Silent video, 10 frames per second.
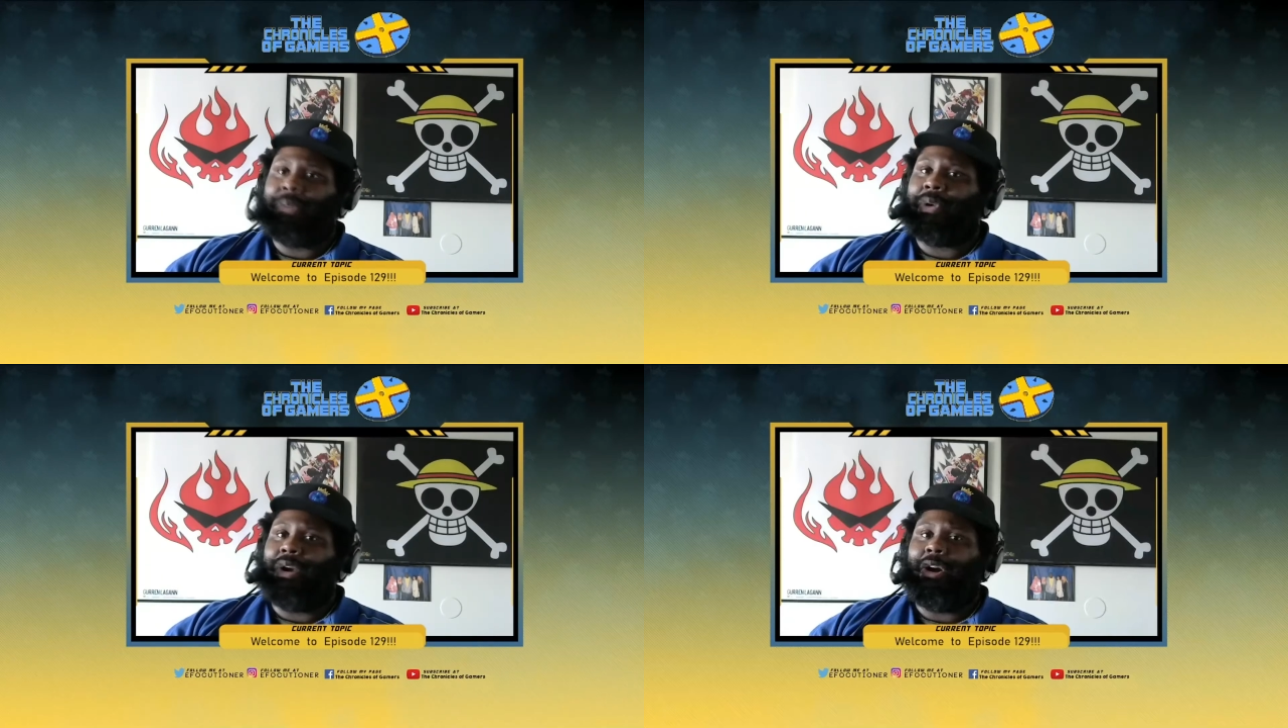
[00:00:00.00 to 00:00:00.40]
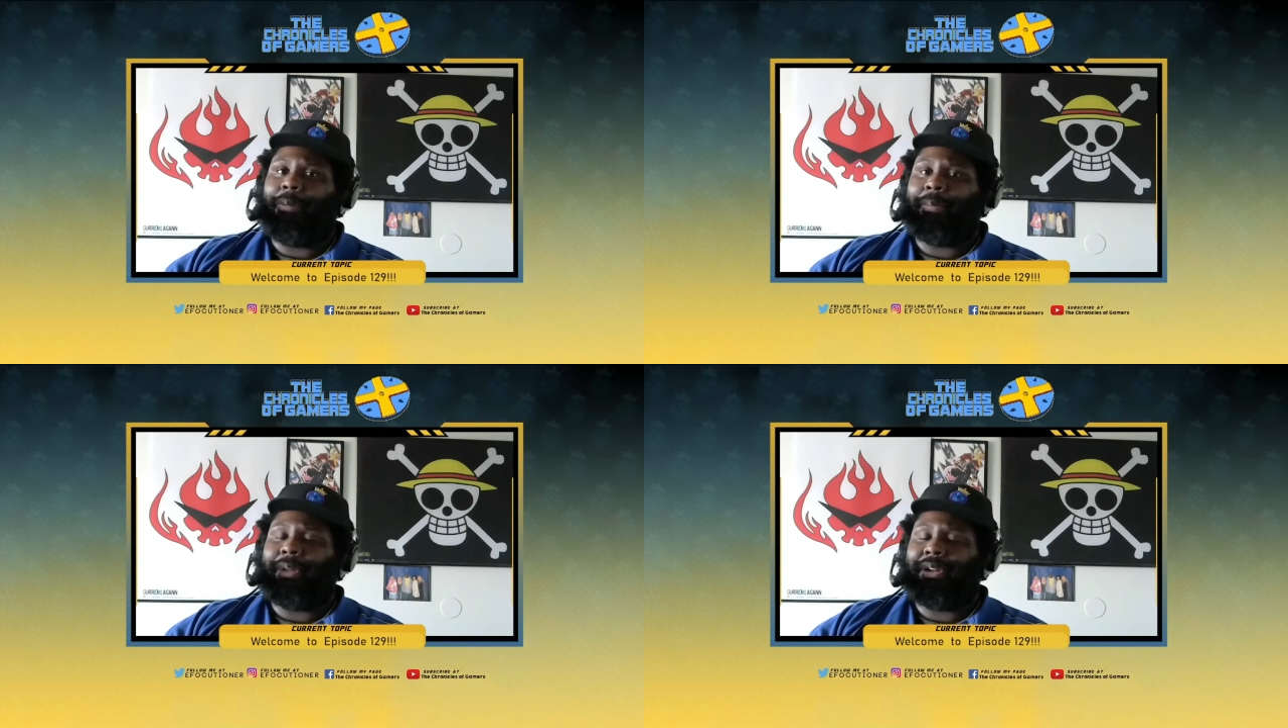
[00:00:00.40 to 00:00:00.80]
we were
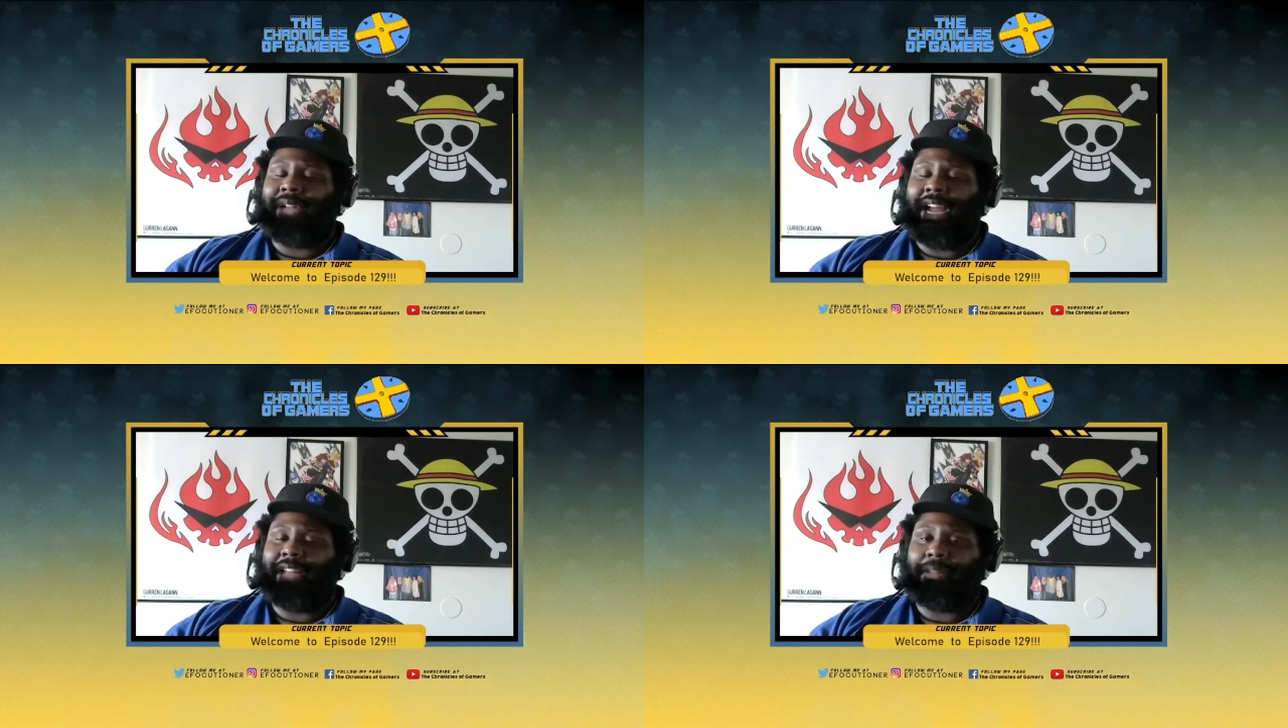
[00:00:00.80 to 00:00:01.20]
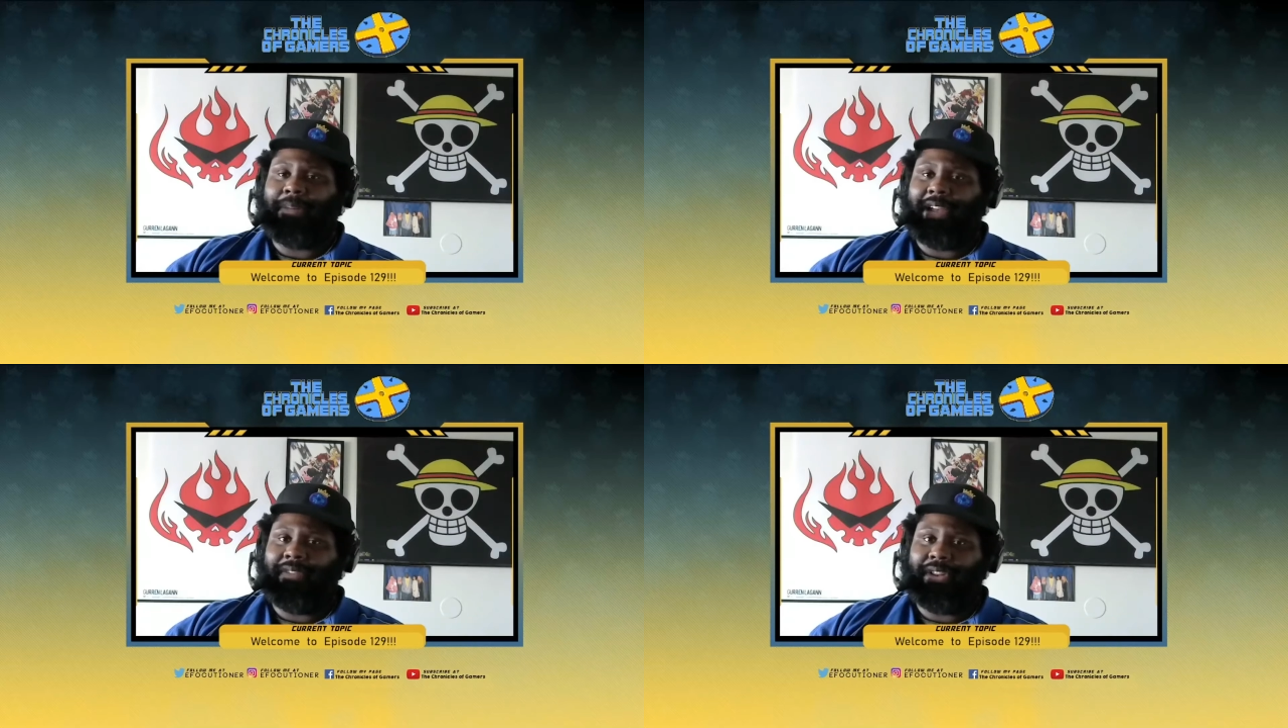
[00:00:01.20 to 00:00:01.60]
all prepared not to
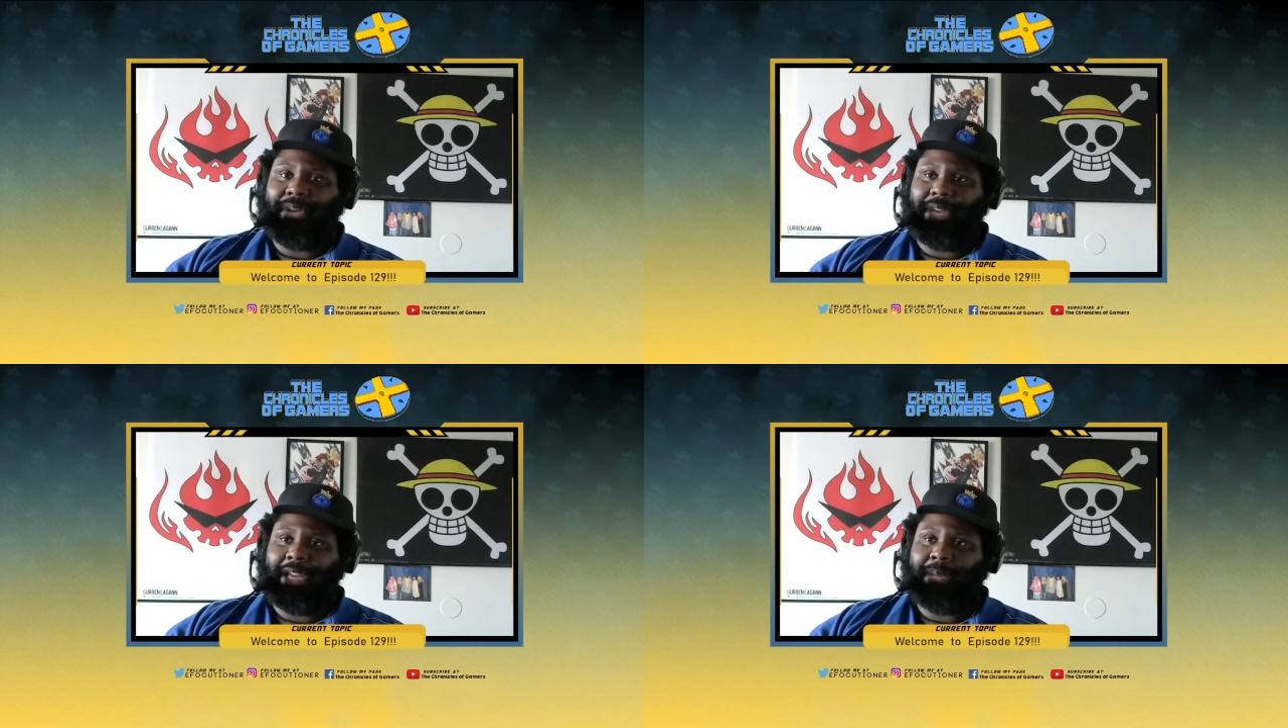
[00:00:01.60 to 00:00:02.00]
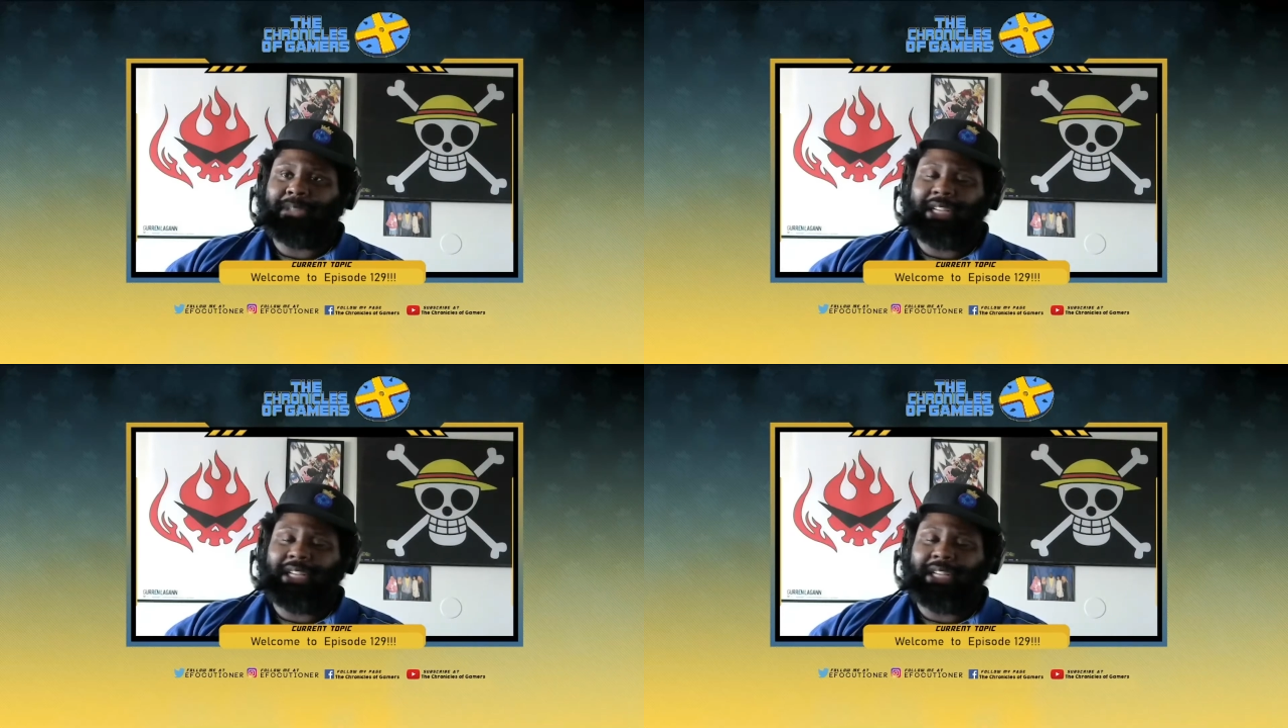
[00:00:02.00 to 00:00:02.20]
buy video games,